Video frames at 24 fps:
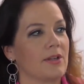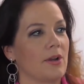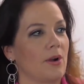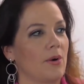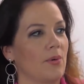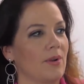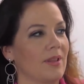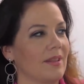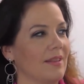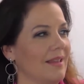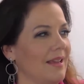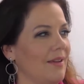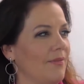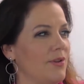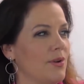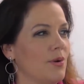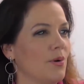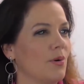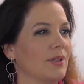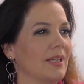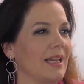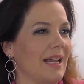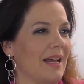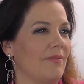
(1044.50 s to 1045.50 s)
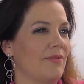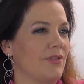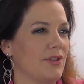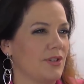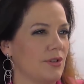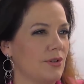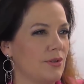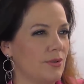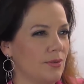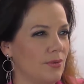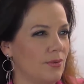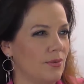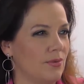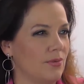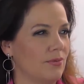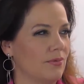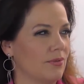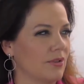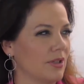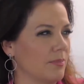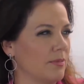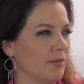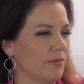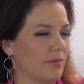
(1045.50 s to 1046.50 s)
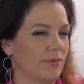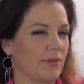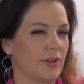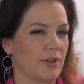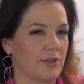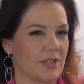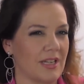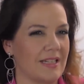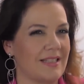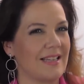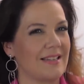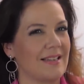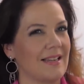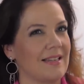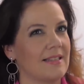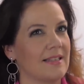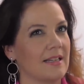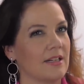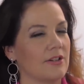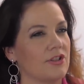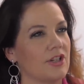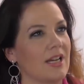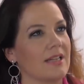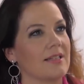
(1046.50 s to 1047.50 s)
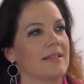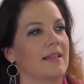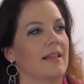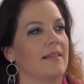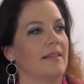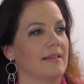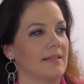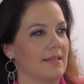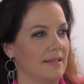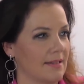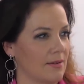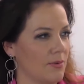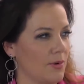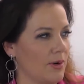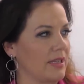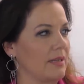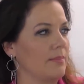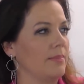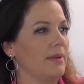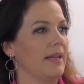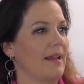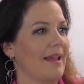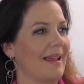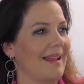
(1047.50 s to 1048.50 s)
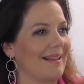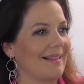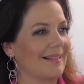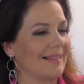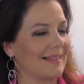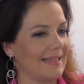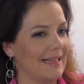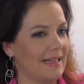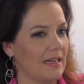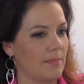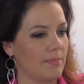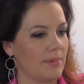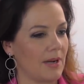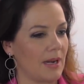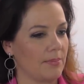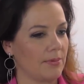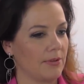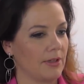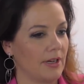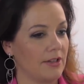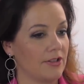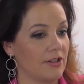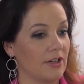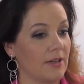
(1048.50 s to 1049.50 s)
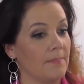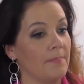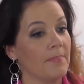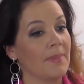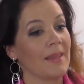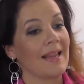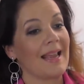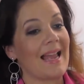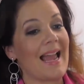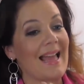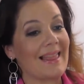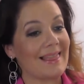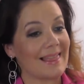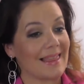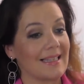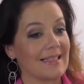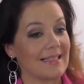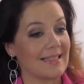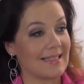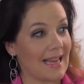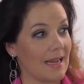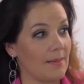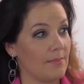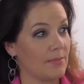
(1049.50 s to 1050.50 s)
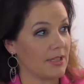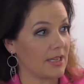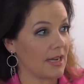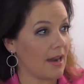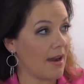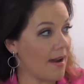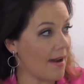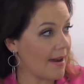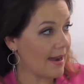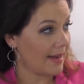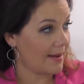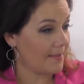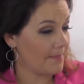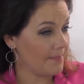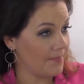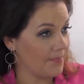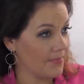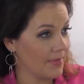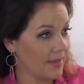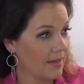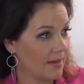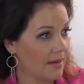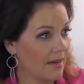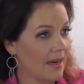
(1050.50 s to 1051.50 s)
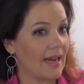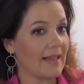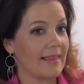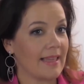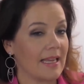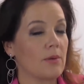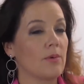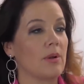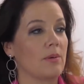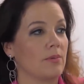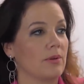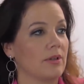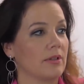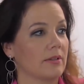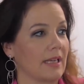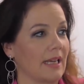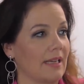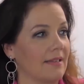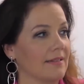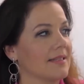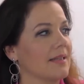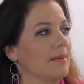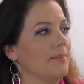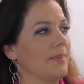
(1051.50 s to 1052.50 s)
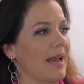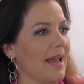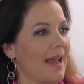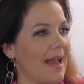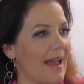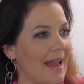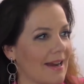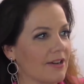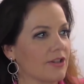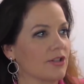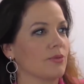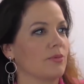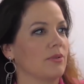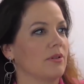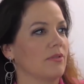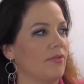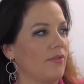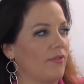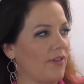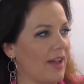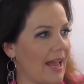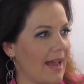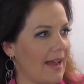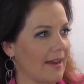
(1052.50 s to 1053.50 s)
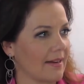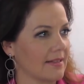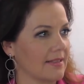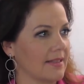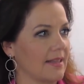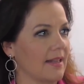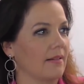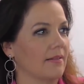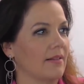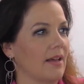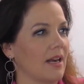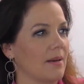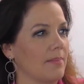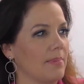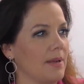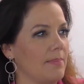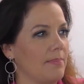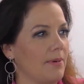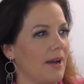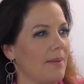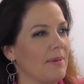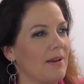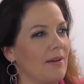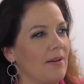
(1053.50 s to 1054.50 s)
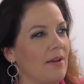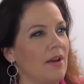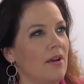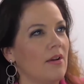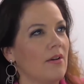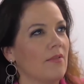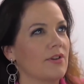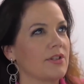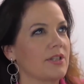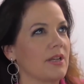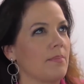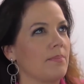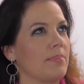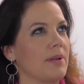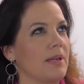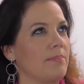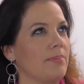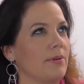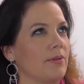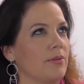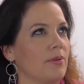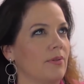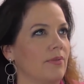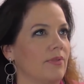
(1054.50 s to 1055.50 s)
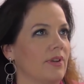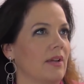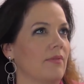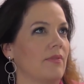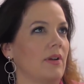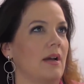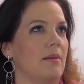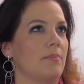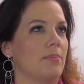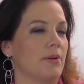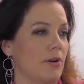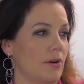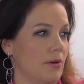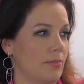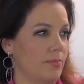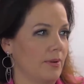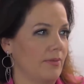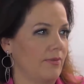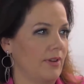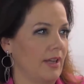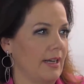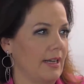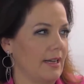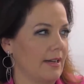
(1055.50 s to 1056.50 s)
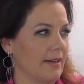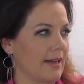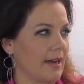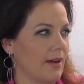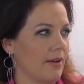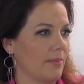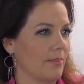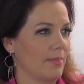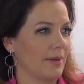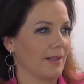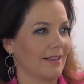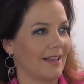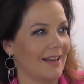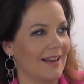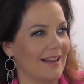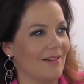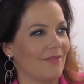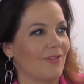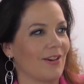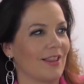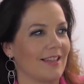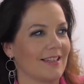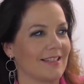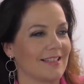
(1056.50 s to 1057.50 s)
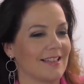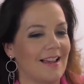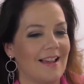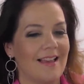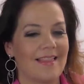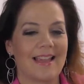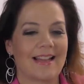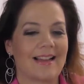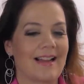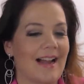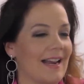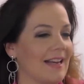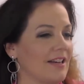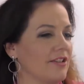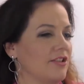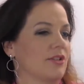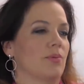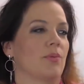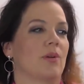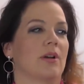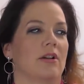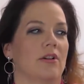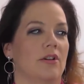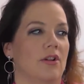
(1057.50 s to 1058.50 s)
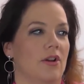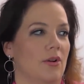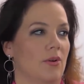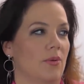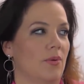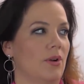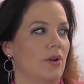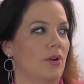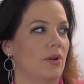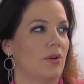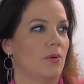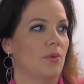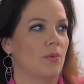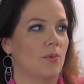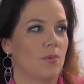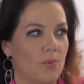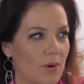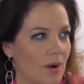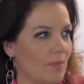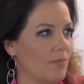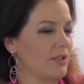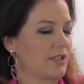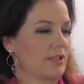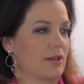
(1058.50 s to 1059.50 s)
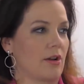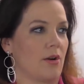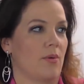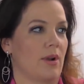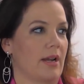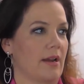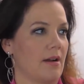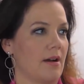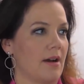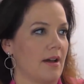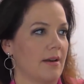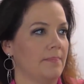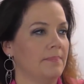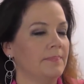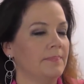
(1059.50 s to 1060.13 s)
So if you only have 2 criminal referrals, it suggests that this is going to be a cleanup operation. At the same time, I think we will get some actual facts that a lot of people, for some people who have given up hope of any accountability for this, they kind of just want to know what was going on.